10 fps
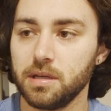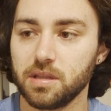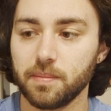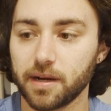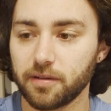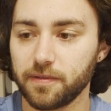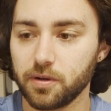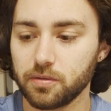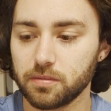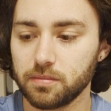the
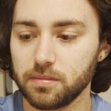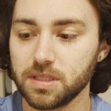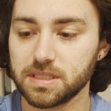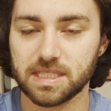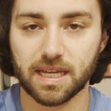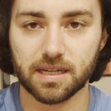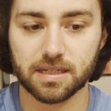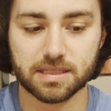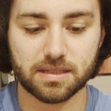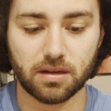microphone and stand
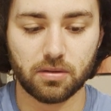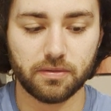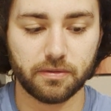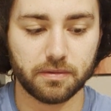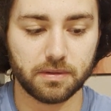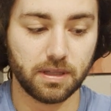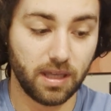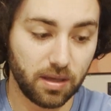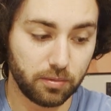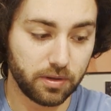itself, the
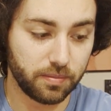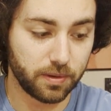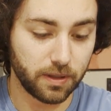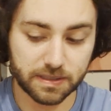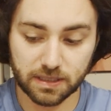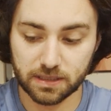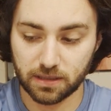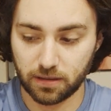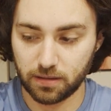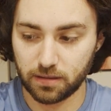cable that plugs into
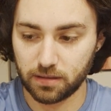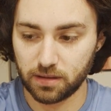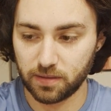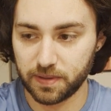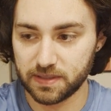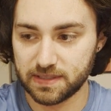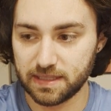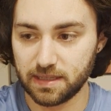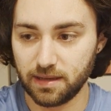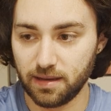the
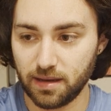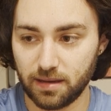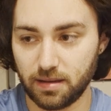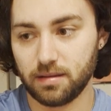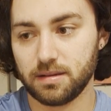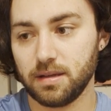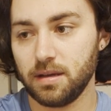PC, and